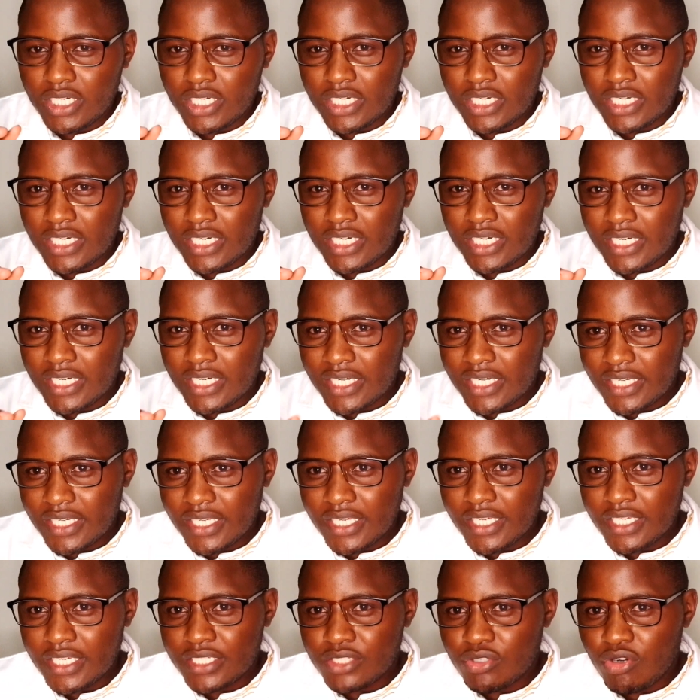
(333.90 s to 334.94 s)

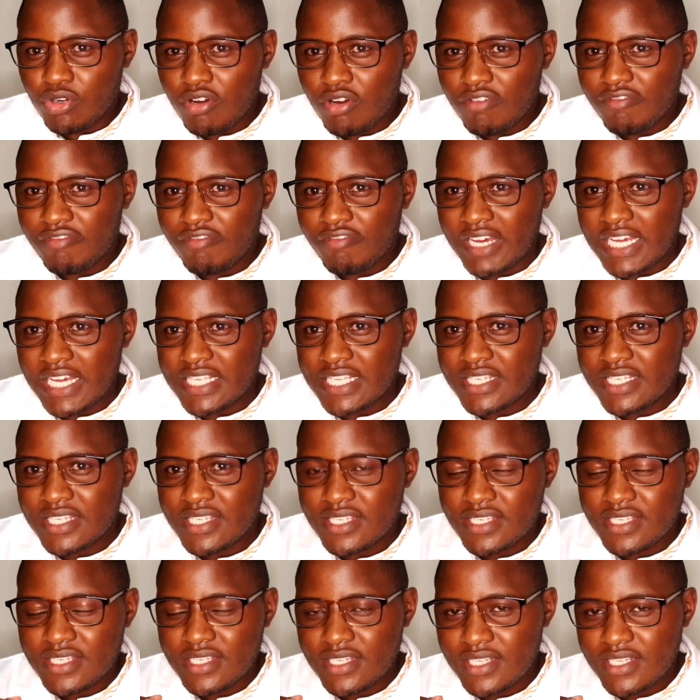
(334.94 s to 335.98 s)
it
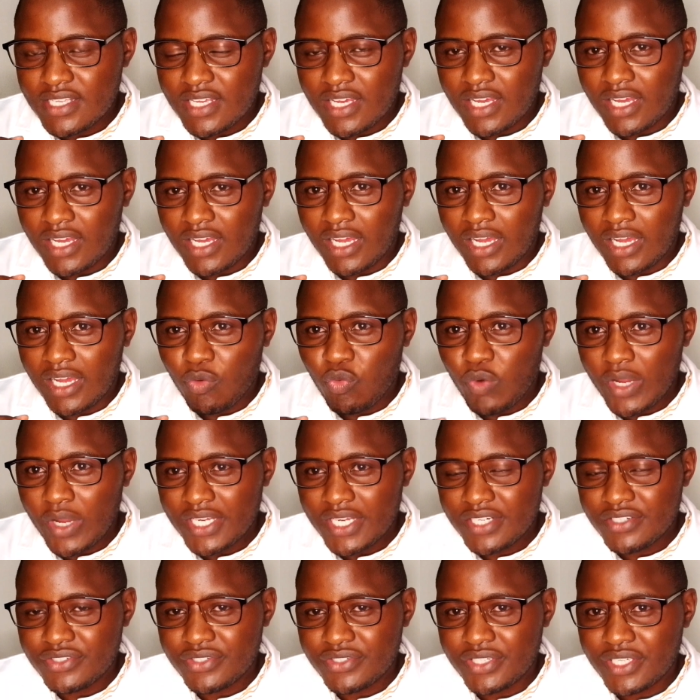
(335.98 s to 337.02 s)
offers a
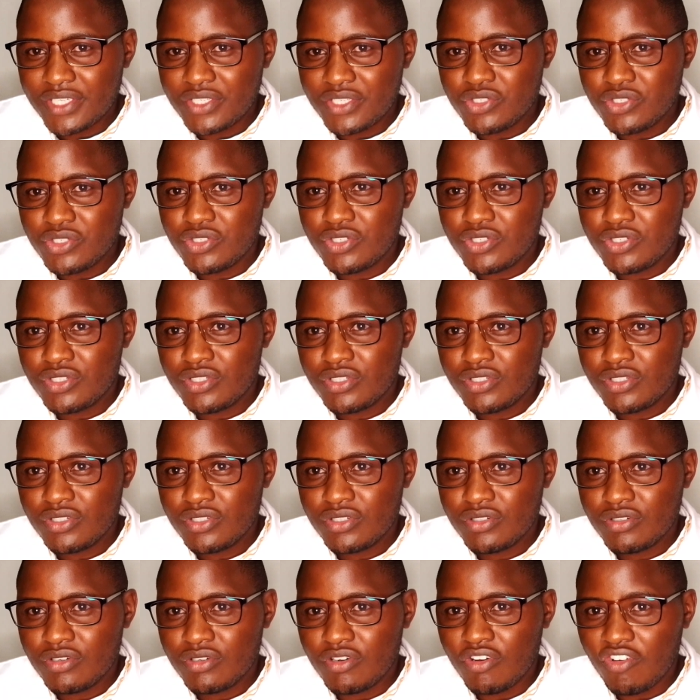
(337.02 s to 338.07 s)
wide range
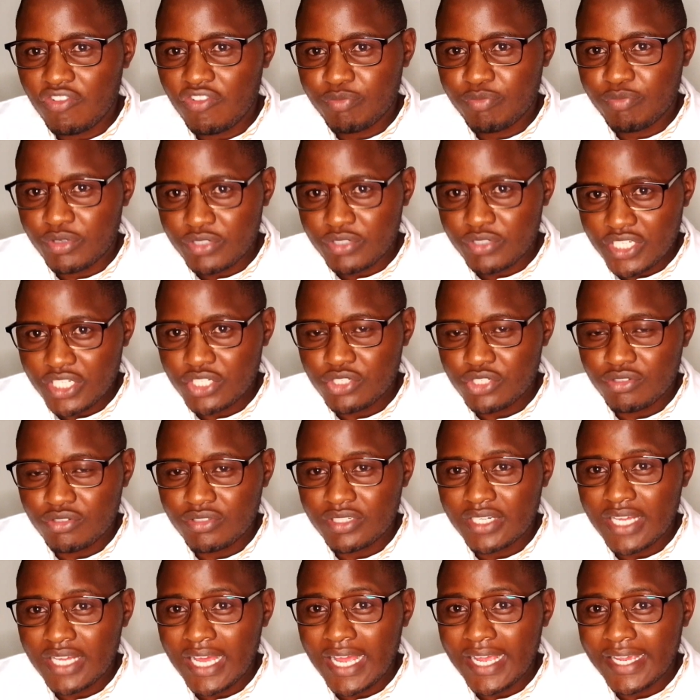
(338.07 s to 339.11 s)
of
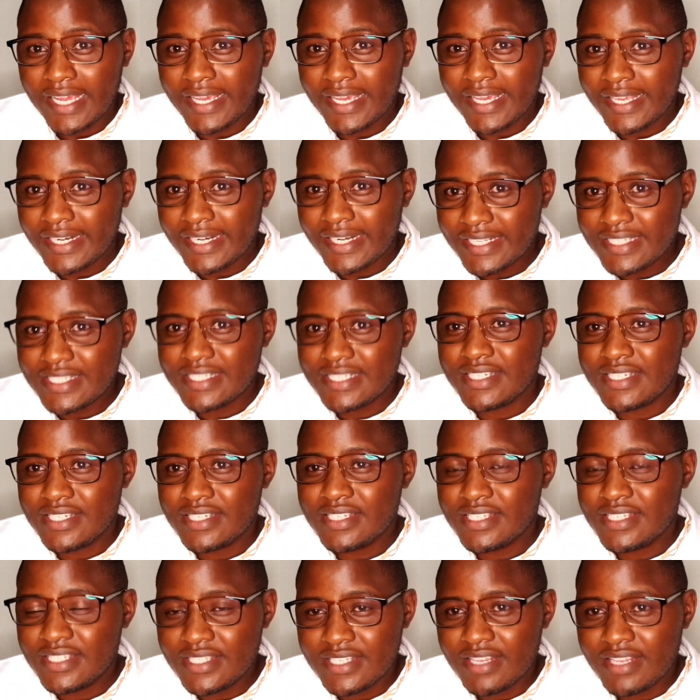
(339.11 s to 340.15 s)
protection against
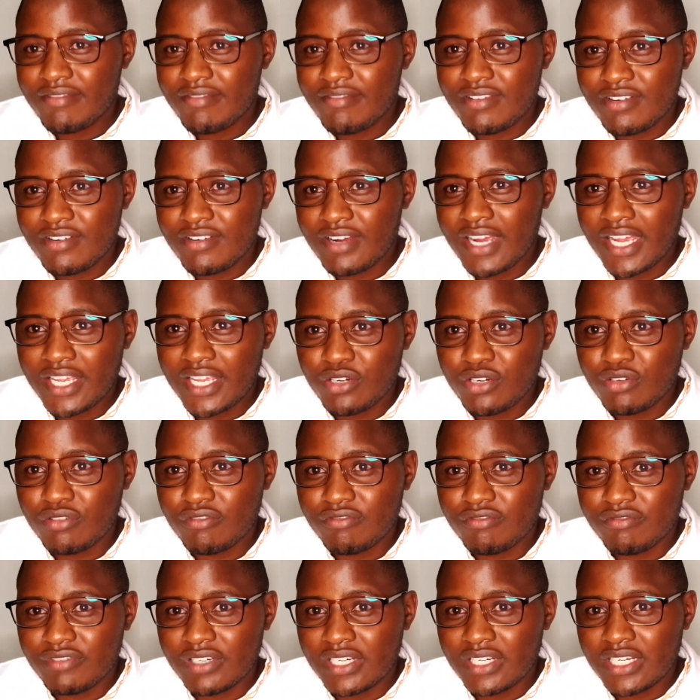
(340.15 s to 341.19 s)
several kind
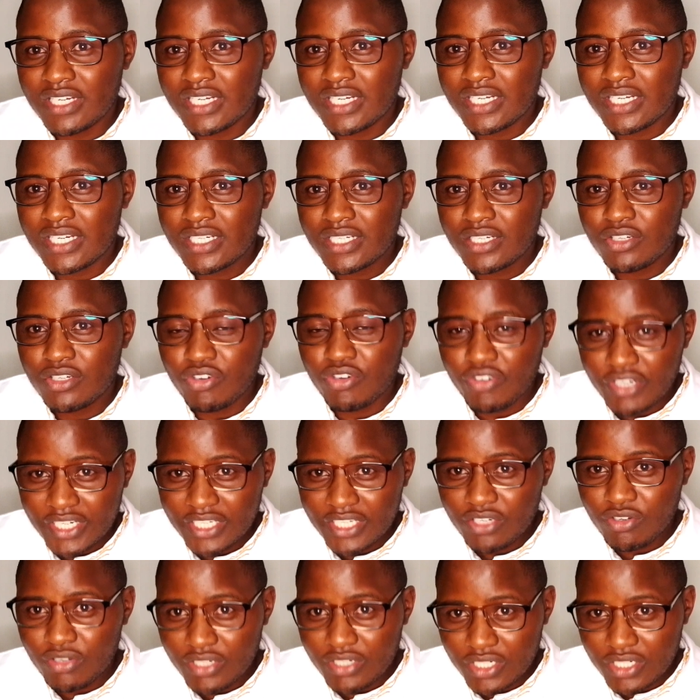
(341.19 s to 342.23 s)
of
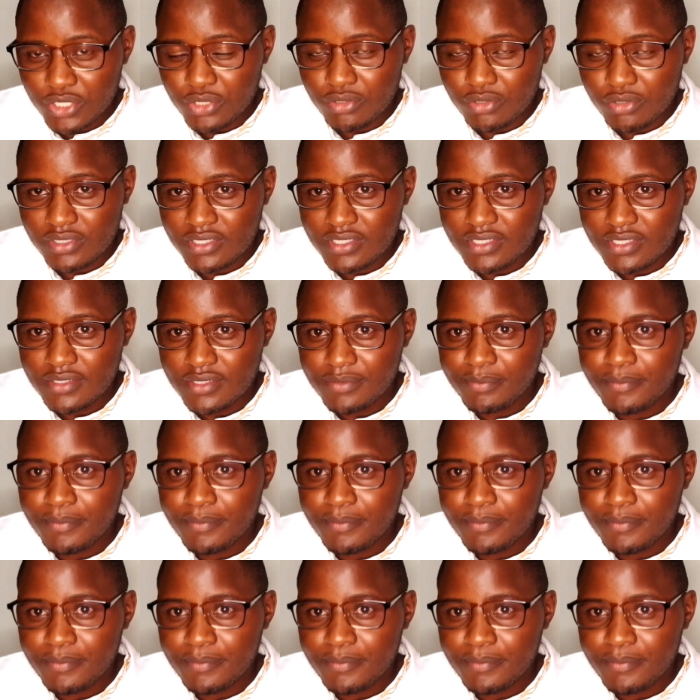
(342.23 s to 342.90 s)
chronic conditions.